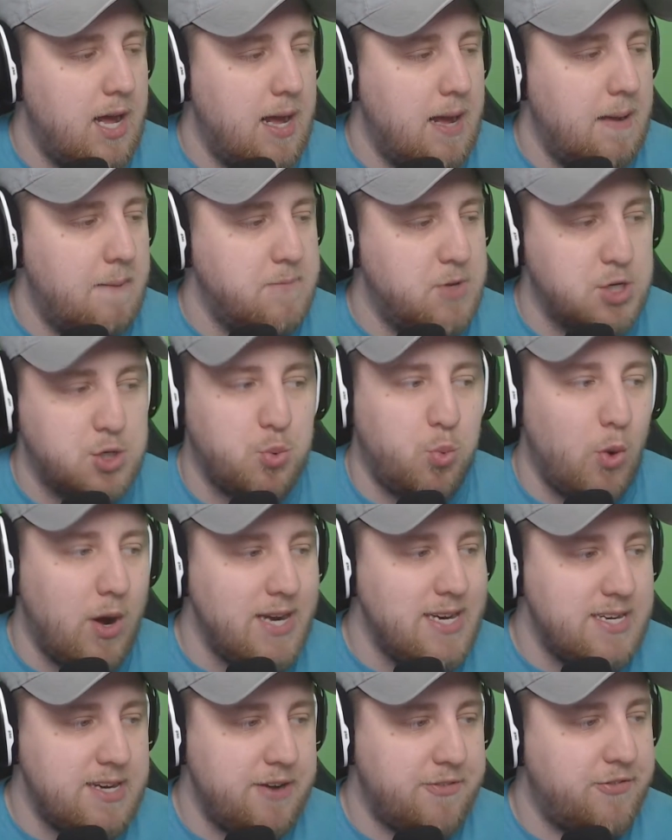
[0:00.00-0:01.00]
just
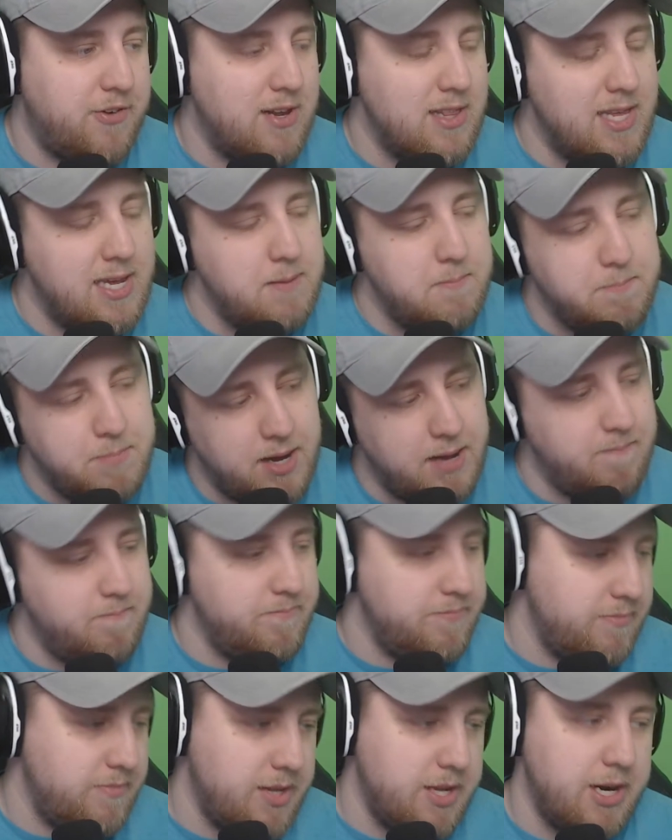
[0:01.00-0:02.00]
one differently, but
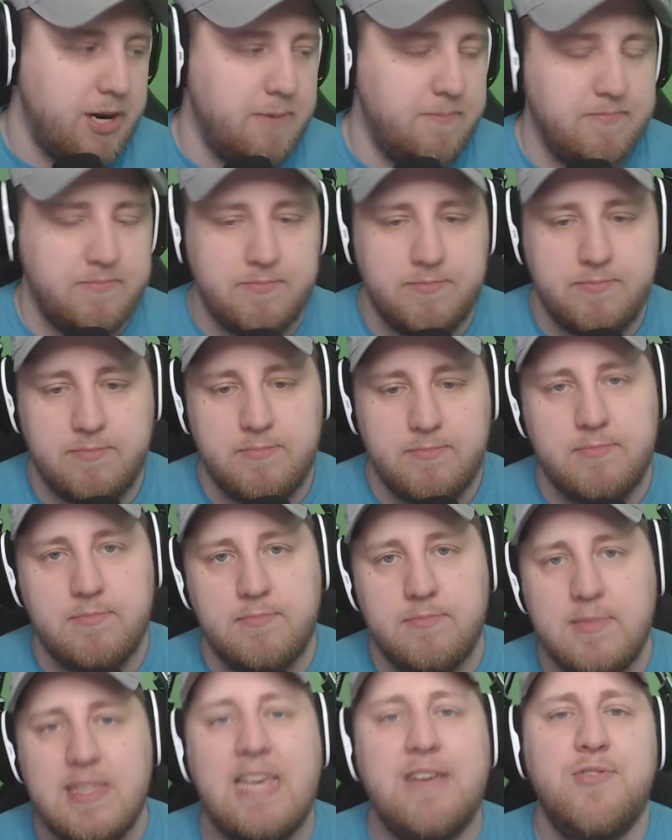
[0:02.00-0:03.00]

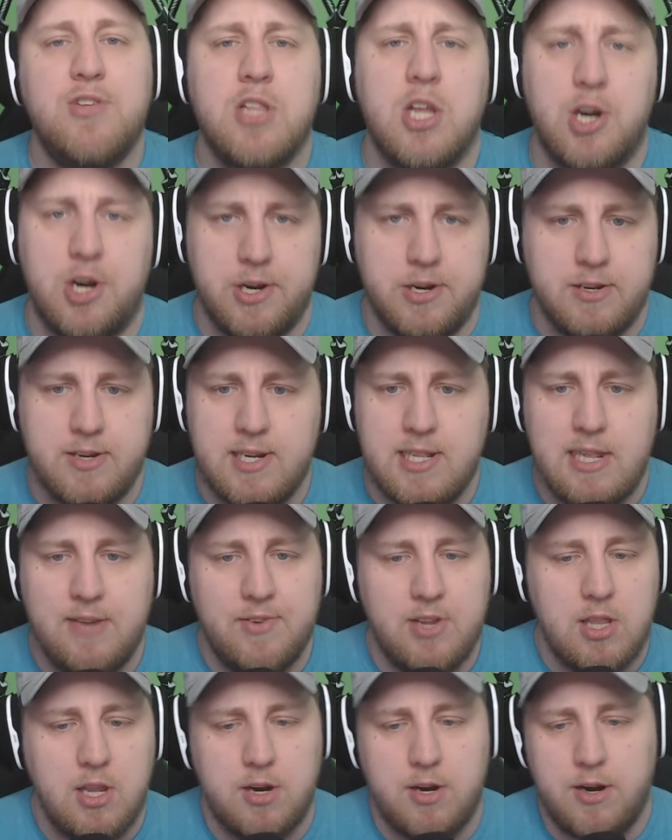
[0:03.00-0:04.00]
live and learn. You live
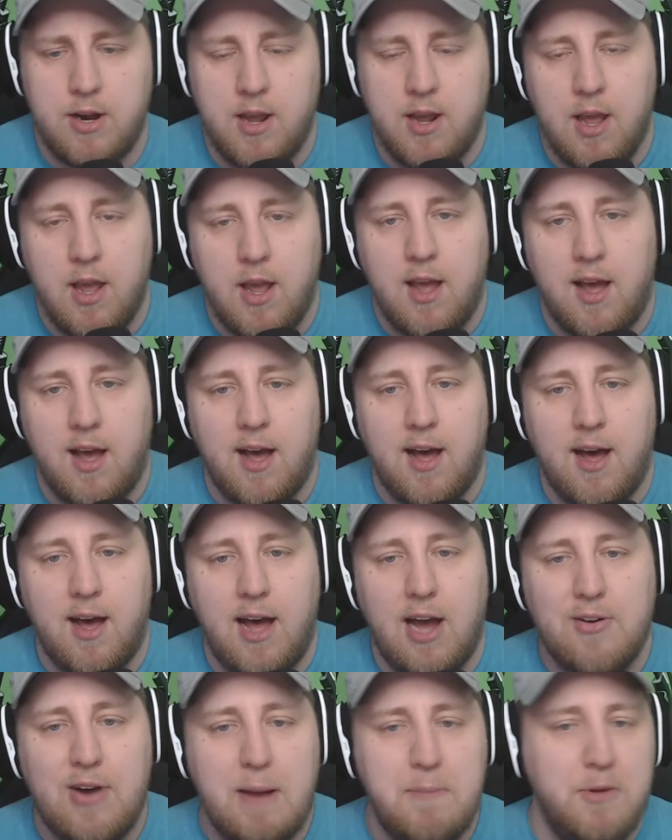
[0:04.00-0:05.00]
and learn.
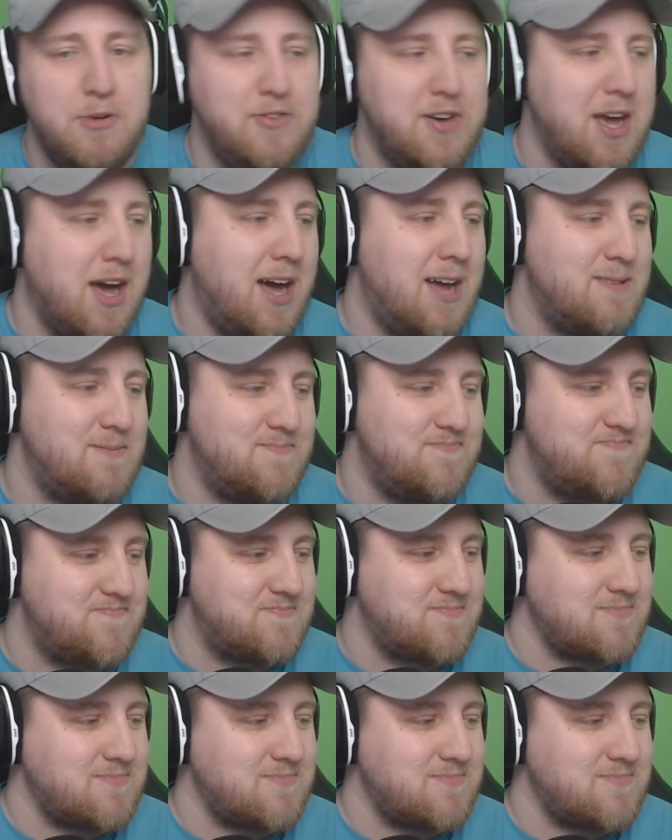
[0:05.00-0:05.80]
All right, moving on.